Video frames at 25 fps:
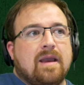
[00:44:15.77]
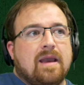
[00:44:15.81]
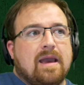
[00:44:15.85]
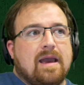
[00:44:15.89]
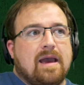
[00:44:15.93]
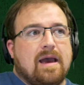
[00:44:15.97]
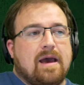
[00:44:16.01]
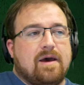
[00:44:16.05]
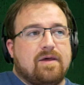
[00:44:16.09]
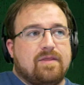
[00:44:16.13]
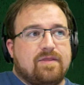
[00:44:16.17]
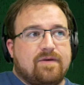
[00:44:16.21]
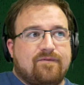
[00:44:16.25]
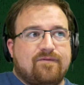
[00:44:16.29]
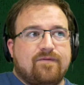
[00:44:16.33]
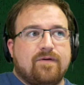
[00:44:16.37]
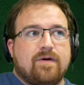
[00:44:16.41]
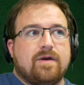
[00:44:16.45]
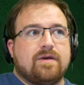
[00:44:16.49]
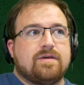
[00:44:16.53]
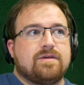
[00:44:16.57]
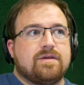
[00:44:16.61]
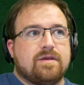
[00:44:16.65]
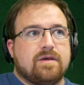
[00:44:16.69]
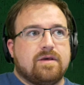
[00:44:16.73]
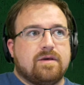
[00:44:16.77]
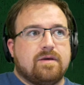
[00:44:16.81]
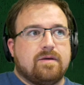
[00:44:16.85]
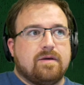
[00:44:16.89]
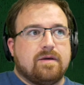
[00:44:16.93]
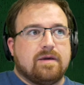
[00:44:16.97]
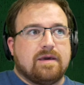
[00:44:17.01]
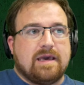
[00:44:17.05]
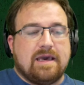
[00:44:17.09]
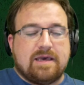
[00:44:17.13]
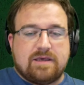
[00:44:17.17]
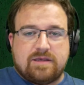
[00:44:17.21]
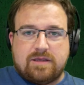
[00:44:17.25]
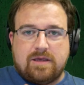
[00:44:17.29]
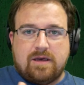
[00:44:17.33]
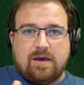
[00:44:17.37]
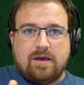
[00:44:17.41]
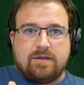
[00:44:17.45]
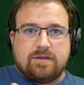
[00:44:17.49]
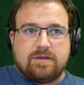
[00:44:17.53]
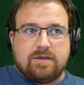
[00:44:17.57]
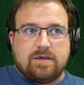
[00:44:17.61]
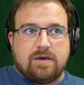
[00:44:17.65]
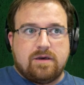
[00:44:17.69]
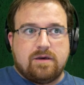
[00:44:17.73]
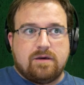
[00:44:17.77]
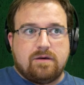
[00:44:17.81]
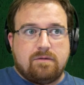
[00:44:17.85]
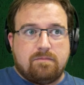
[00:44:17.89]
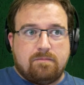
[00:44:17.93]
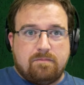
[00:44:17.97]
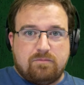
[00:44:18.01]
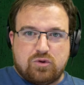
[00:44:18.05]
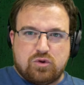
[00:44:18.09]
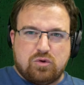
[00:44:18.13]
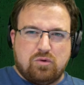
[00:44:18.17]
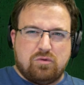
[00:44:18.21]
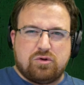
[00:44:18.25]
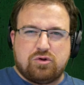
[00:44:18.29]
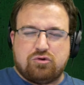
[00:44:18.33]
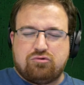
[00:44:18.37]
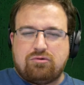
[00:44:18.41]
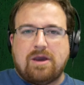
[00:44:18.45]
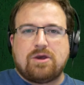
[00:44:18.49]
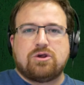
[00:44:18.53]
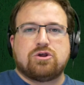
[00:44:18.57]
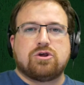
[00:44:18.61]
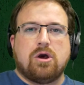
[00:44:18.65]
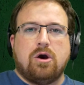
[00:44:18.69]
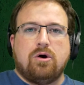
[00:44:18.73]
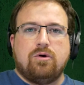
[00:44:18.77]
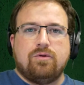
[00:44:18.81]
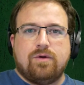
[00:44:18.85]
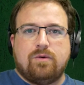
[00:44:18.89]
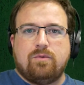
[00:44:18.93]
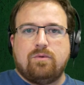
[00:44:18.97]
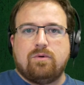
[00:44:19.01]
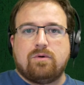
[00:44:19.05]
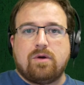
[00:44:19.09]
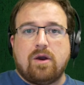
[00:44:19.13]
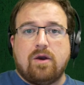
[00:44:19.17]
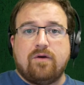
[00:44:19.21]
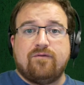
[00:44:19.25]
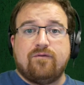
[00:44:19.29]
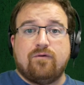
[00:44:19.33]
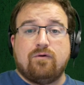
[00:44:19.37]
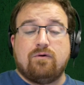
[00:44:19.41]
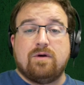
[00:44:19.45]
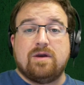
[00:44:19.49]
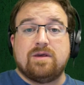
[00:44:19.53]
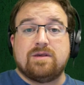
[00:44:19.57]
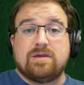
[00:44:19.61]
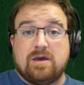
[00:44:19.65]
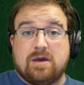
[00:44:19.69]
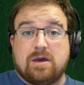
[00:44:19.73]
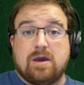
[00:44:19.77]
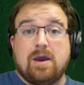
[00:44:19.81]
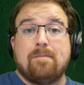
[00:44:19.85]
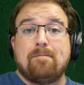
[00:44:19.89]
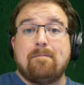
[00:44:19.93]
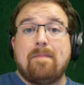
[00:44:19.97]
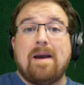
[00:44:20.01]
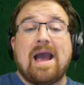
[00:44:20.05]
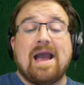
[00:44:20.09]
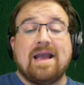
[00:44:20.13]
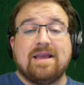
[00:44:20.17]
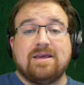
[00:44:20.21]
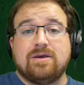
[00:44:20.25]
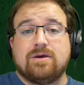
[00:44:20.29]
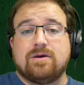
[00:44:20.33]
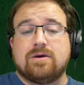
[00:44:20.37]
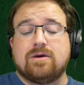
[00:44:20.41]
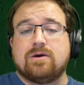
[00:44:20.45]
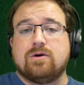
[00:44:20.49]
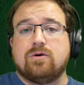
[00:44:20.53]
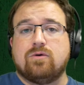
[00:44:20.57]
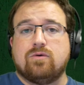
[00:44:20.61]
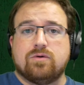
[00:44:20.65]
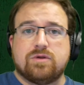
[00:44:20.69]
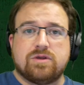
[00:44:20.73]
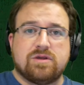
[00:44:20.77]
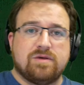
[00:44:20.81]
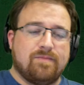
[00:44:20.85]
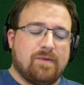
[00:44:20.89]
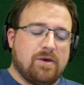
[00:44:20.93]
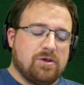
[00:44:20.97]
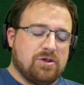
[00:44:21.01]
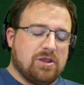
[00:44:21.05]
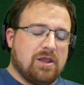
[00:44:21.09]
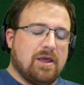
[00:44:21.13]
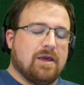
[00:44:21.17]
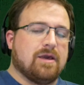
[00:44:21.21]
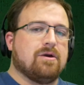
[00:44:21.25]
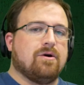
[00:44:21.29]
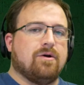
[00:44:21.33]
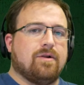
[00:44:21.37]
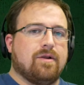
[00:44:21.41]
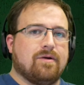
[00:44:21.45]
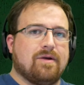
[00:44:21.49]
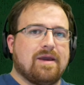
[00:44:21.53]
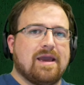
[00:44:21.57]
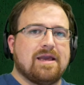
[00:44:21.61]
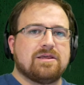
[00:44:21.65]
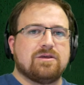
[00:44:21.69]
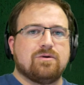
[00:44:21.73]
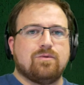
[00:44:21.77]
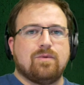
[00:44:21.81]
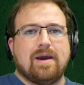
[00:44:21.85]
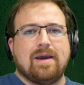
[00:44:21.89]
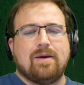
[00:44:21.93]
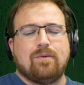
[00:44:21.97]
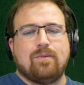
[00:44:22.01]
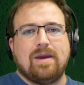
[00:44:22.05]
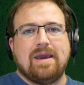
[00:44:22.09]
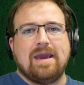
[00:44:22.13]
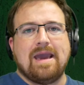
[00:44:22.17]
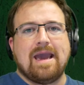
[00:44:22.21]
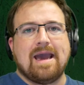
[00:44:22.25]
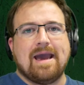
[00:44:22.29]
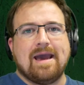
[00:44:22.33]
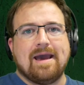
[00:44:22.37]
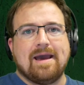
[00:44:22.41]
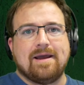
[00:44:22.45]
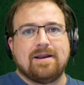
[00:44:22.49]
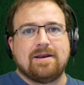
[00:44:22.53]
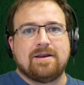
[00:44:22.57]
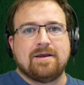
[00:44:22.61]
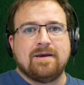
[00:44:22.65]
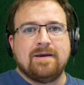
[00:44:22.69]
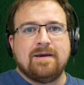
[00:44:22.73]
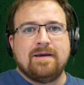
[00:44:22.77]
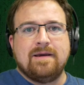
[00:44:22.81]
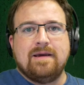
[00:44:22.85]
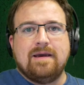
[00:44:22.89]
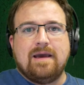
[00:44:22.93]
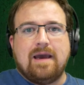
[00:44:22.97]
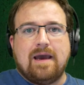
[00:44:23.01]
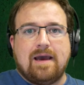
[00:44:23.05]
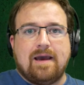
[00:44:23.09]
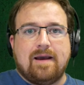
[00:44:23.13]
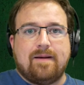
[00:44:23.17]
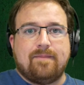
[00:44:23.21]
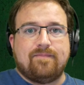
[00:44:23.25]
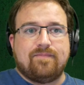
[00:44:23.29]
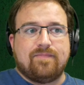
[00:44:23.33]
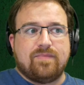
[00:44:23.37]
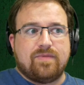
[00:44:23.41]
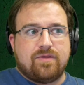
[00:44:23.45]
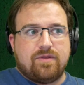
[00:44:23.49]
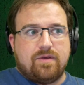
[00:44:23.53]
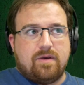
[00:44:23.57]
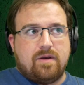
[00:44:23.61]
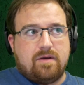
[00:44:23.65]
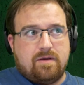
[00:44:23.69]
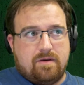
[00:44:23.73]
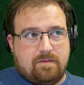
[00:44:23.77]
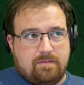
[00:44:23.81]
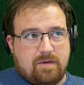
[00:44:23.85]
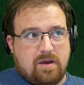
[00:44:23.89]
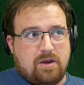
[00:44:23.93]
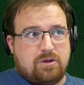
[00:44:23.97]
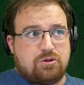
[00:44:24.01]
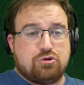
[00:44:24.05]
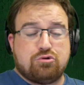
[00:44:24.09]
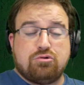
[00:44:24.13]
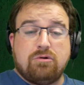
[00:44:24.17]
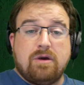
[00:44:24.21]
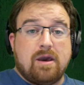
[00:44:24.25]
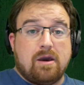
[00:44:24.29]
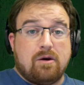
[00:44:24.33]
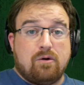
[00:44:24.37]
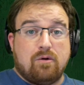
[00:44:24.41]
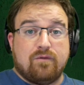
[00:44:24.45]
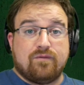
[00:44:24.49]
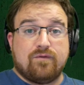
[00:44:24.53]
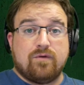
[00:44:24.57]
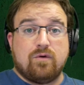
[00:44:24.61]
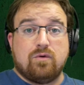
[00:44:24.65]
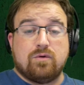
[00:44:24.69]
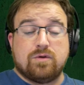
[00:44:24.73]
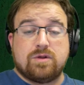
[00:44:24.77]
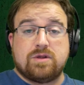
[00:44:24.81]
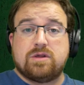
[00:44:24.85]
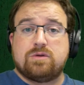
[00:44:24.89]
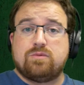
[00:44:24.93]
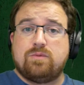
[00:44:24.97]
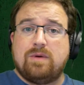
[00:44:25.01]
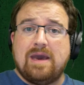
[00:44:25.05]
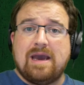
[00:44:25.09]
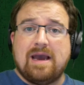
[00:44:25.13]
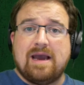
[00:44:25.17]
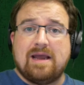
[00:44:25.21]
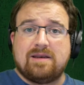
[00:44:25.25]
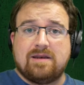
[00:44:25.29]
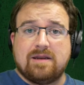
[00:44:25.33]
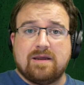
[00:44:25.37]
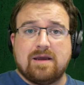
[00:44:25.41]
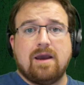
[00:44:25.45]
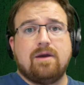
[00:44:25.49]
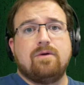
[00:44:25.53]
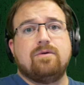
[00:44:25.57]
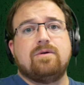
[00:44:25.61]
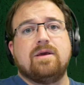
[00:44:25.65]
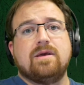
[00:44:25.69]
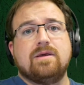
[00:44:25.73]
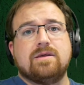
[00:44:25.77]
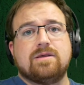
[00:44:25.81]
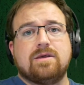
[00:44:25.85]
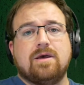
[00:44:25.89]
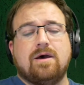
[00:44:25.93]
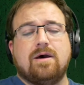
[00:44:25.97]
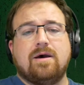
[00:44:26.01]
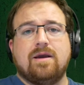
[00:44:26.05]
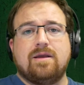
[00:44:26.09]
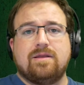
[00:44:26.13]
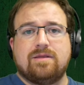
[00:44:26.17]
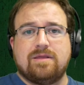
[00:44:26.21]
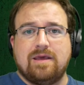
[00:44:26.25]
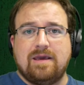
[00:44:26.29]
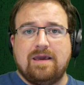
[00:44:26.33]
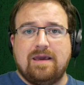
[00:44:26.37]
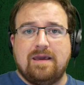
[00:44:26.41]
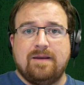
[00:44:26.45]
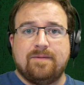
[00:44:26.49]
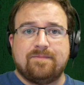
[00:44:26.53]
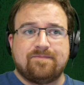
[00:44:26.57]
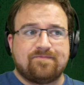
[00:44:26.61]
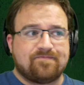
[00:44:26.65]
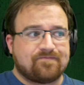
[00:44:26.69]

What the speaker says: The first Kickstarter sort of stretch goal that we'll go for is a companion course. So much like Godot Getaway, we had a trio of courses. We had the coding side, the